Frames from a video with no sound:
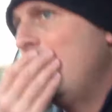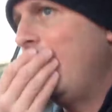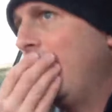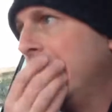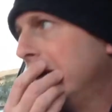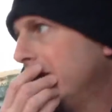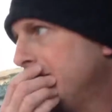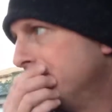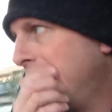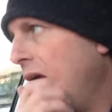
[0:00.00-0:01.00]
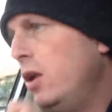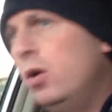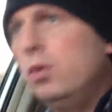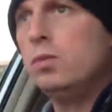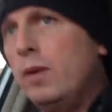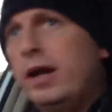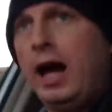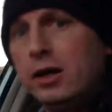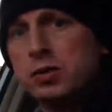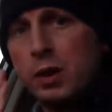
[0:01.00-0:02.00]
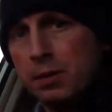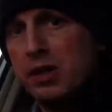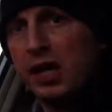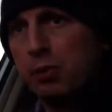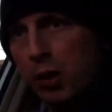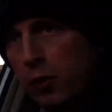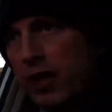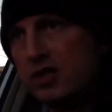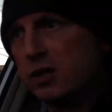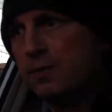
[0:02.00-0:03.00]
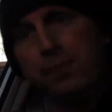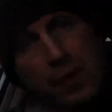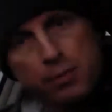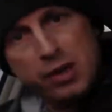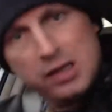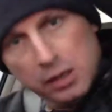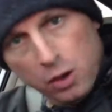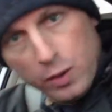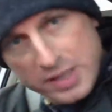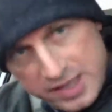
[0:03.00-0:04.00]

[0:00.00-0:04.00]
And they don't want, I just want them to take, put a razor, put it at the lowest